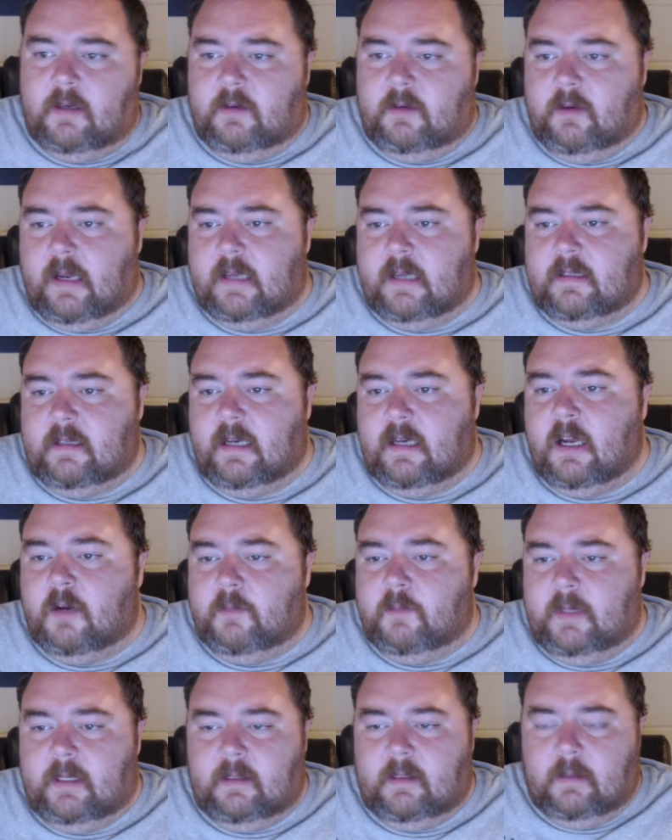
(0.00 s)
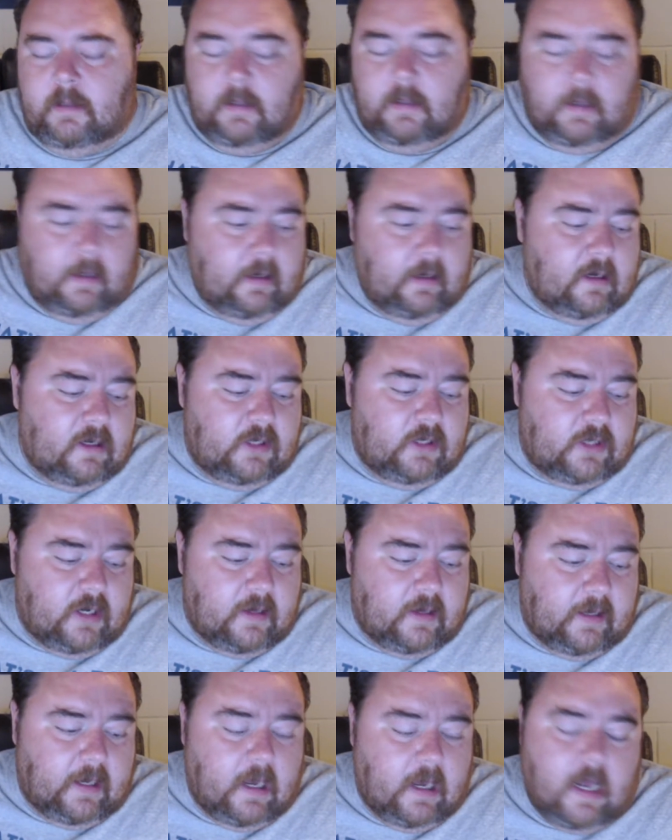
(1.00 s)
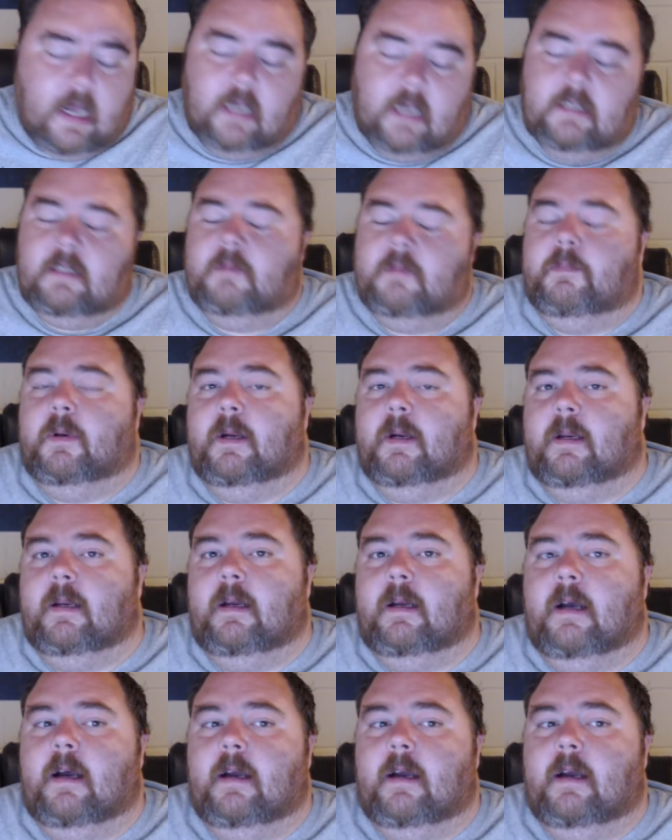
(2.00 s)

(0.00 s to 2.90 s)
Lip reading: You guys can help me share the cost, but